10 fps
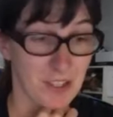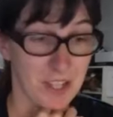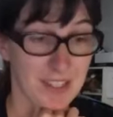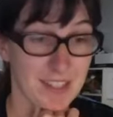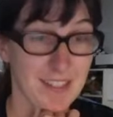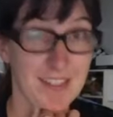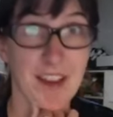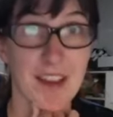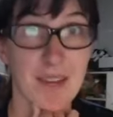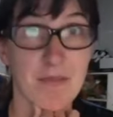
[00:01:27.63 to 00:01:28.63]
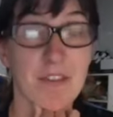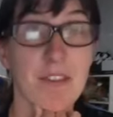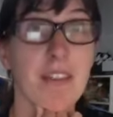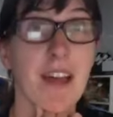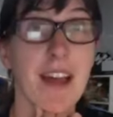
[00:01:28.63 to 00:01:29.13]
just in time
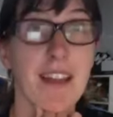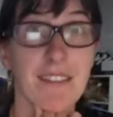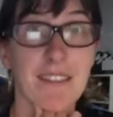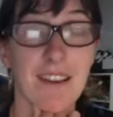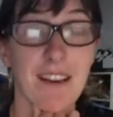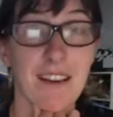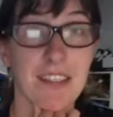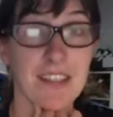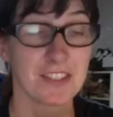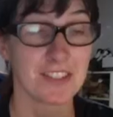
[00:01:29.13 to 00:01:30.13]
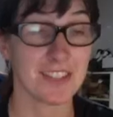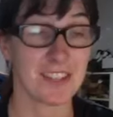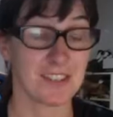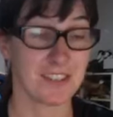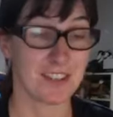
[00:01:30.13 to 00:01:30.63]
for that
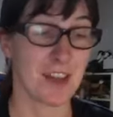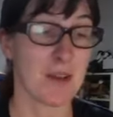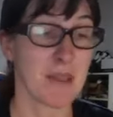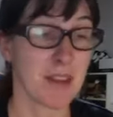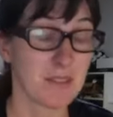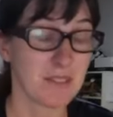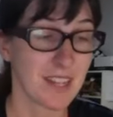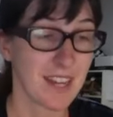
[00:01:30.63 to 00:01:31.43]
legislation to come out.